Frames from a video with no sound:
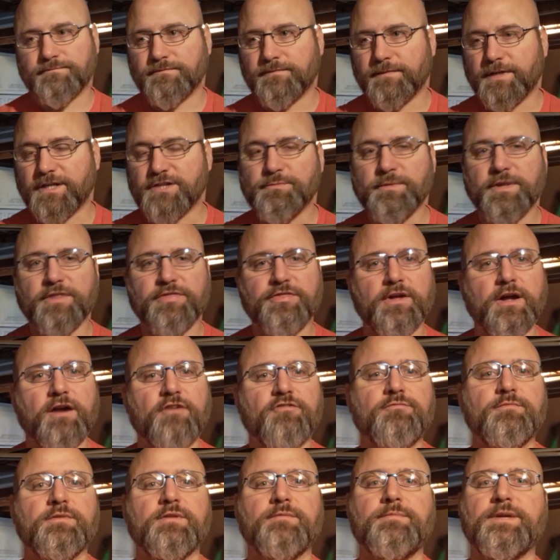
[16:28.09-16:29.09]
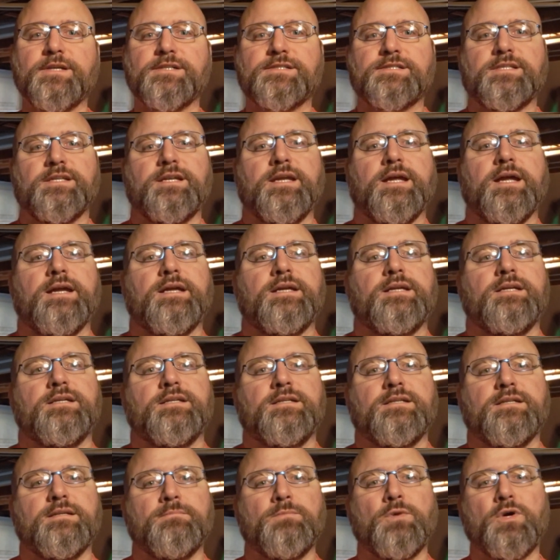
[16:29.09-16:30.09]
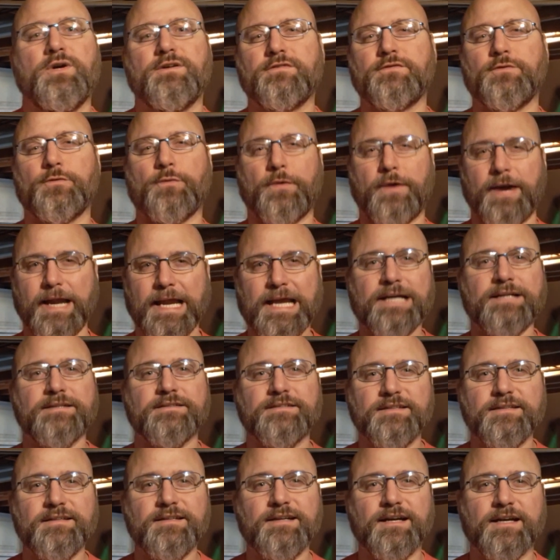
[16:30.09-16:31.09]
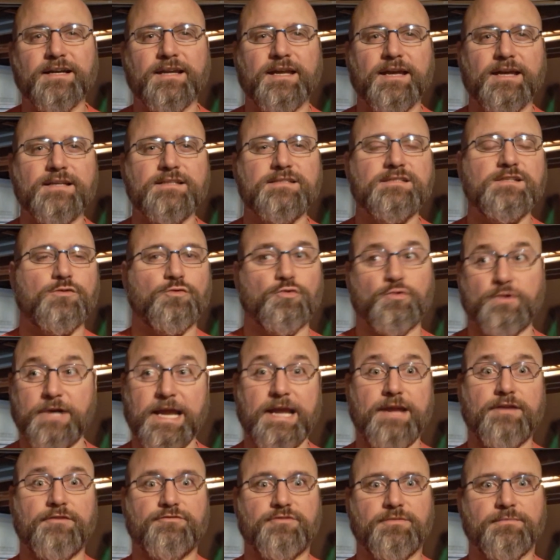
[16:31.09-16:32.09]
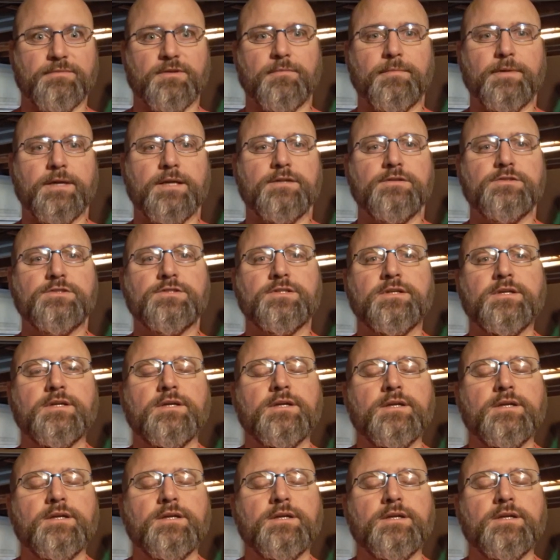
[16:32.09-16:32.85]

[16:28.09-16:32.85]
There's my thought from the bench today. More of a rant, I guess. A rant from the bench.